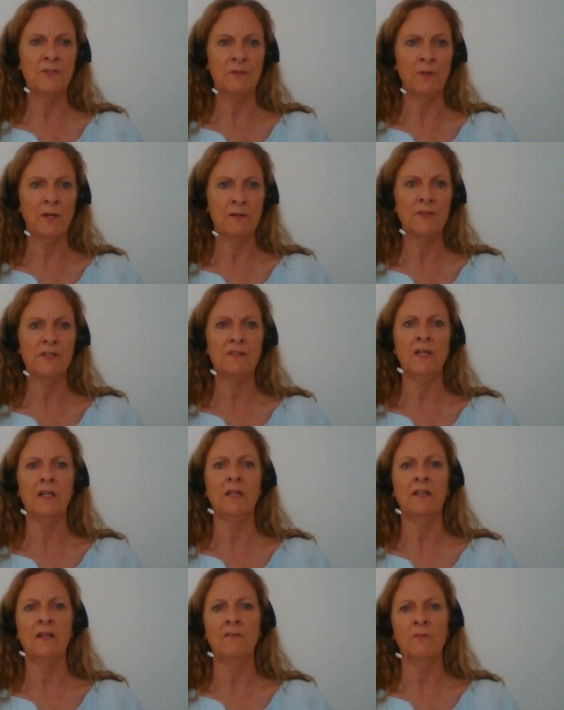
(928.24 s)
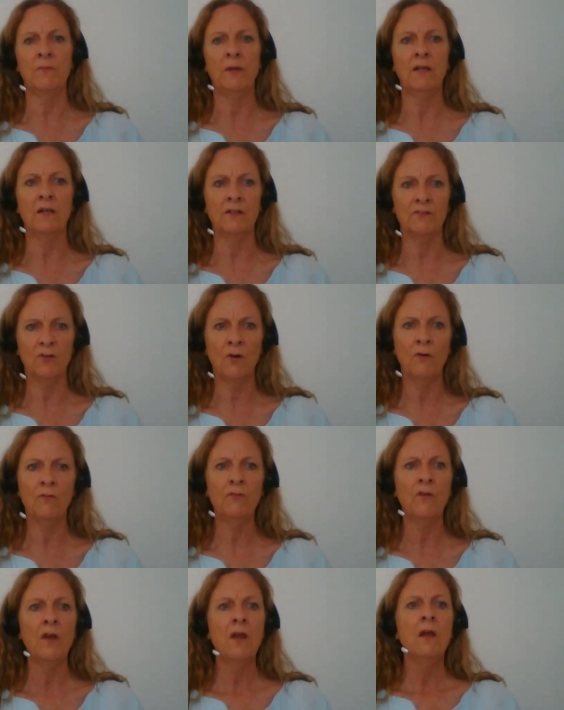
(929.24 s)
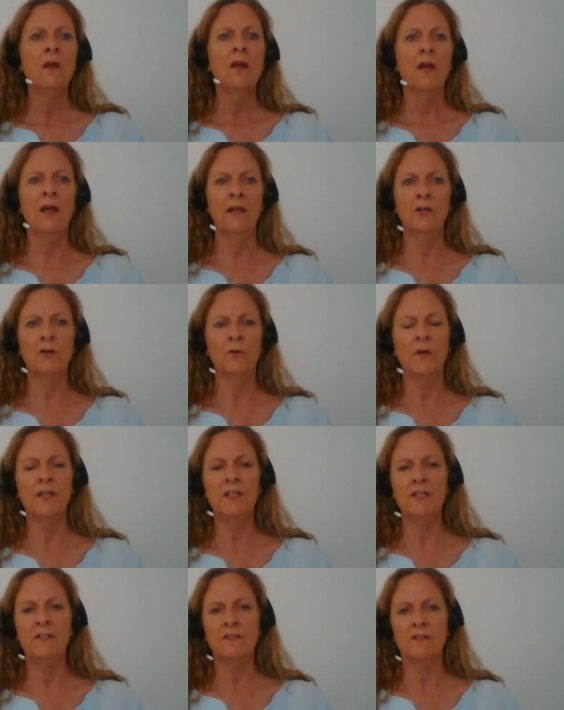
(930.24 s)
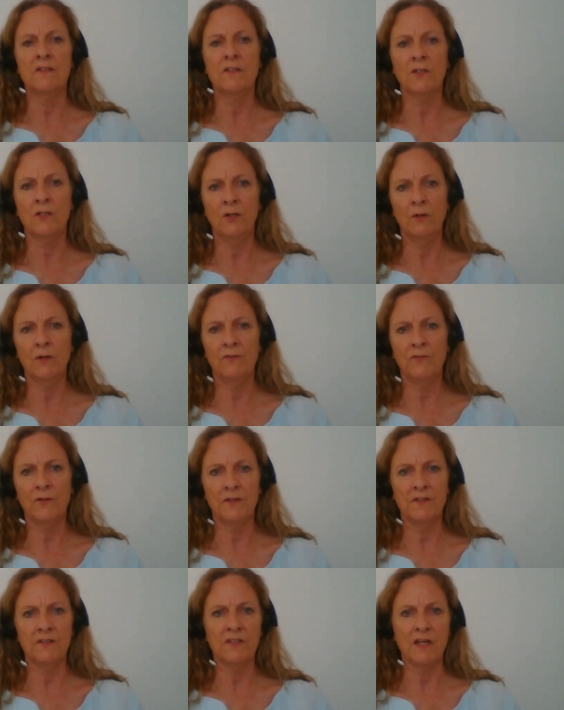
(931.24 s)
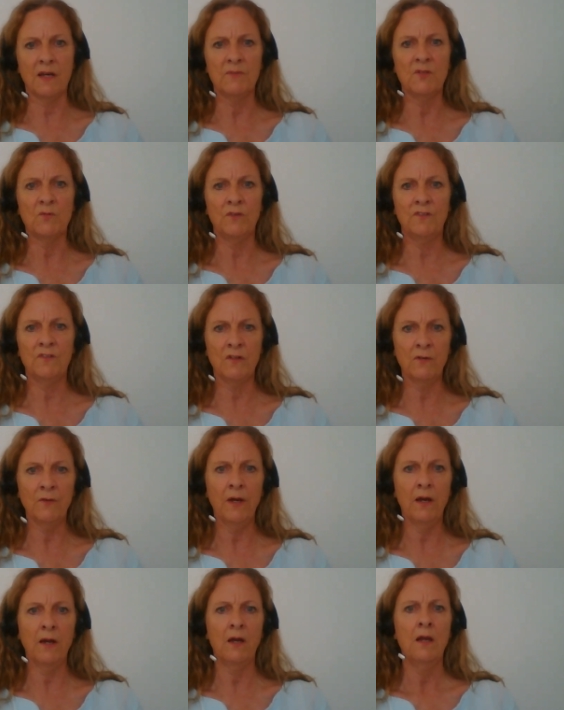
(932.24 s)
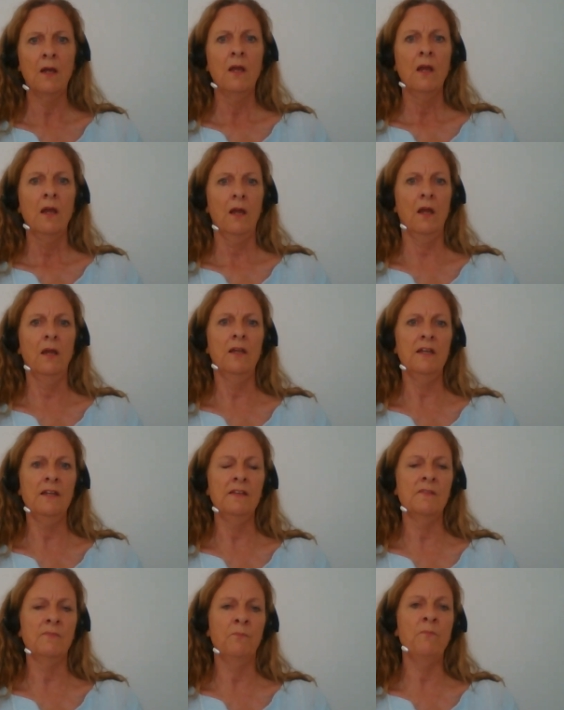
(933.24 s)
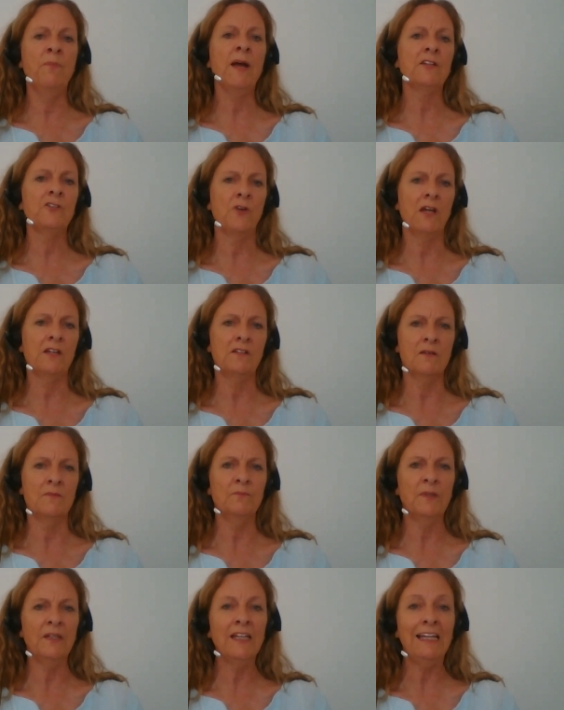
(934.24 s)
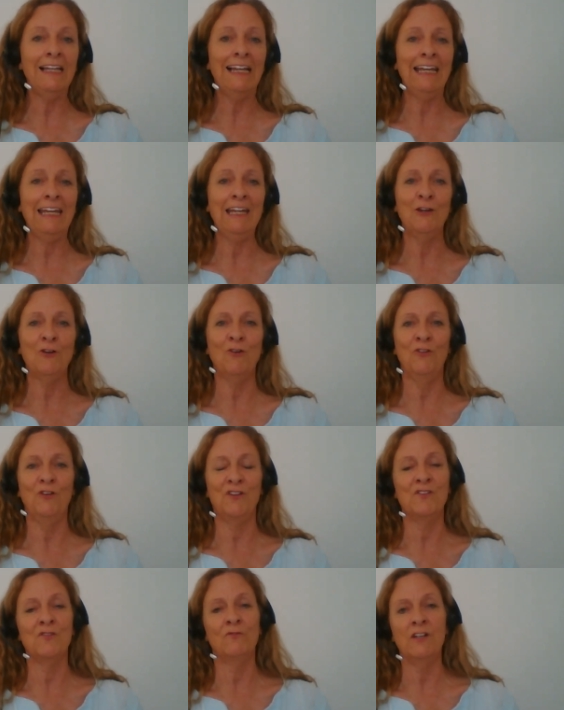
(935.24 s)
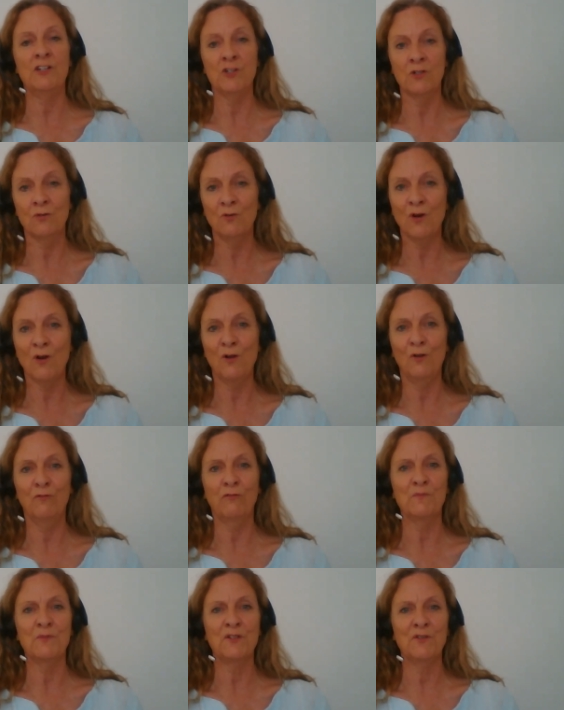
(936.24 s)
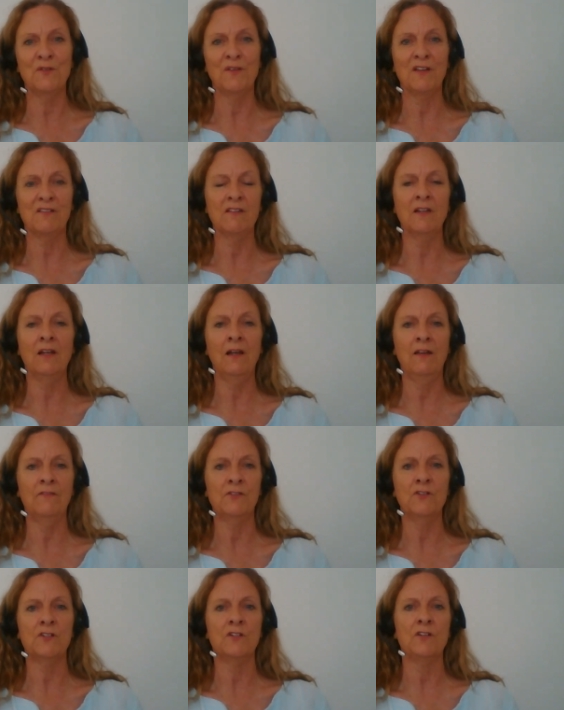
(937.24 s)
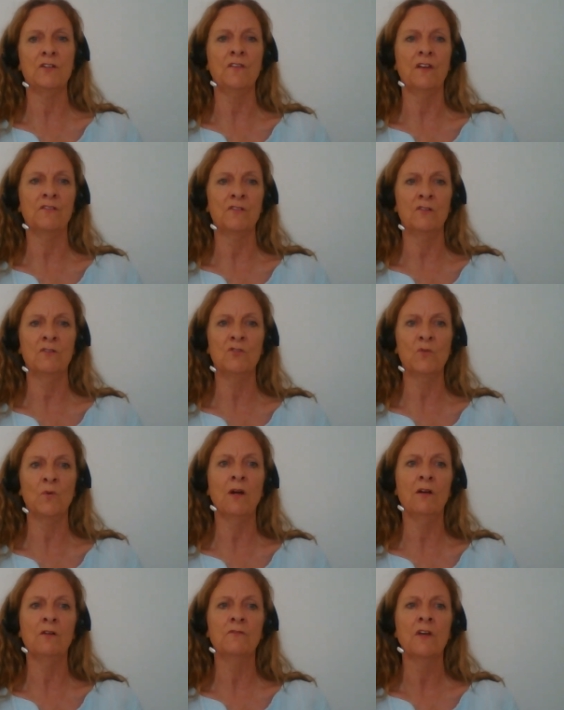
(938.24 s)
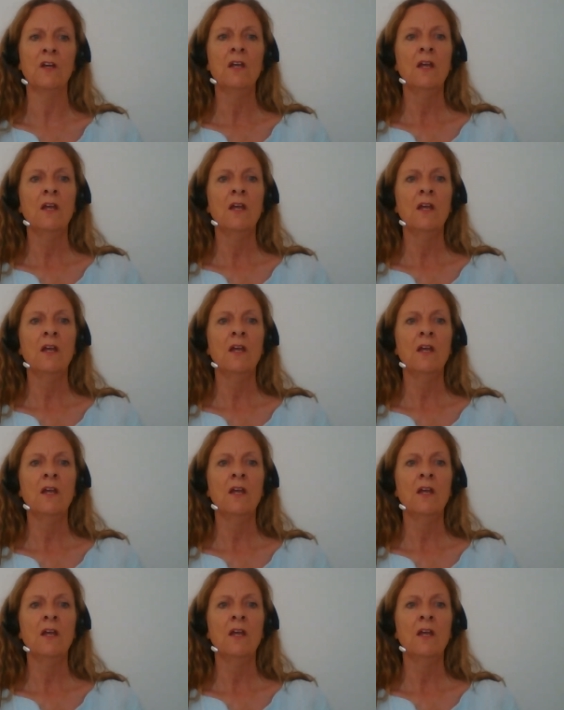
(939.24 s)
diplomacy can never be cut off. Ankara needs to secure further steps with Syria, and he's backtracked completely on his original goal from 2011 to 2012